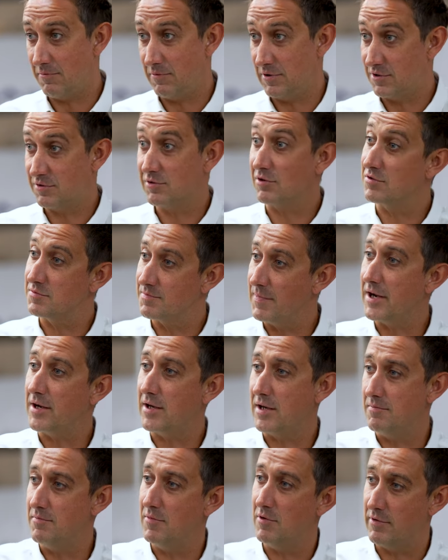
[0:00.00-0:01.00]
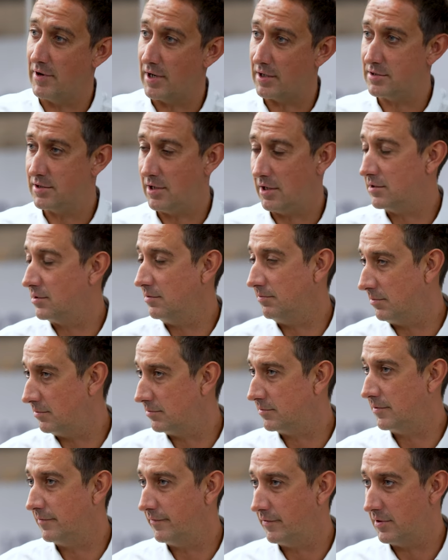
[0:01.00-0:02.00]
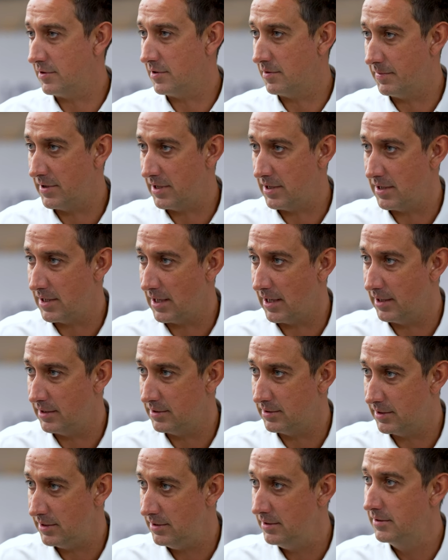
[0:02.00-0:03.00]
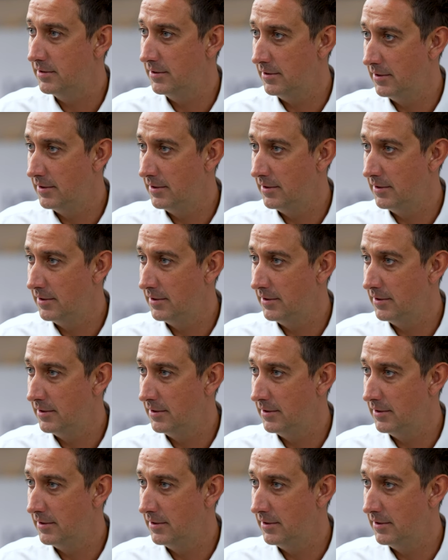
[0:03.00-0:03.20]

which does make it more accessible for it to be engaged in.